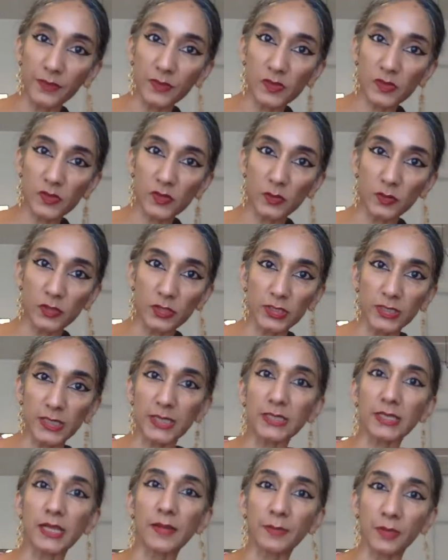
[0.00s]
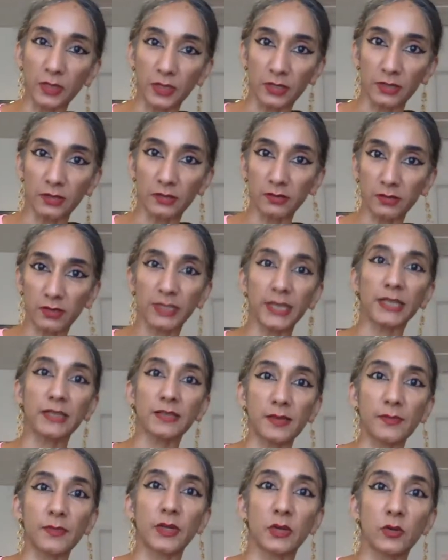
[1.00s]
So she says, I'm going to
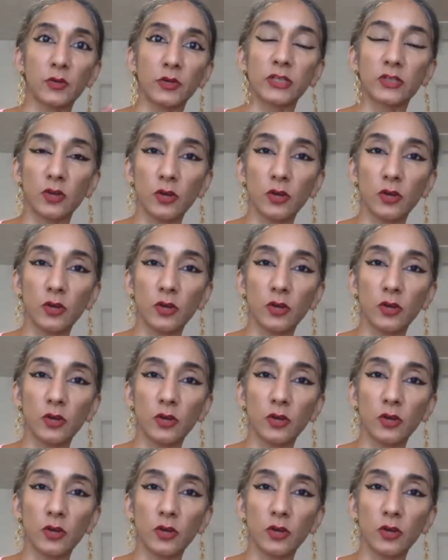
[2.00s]
get somebody who can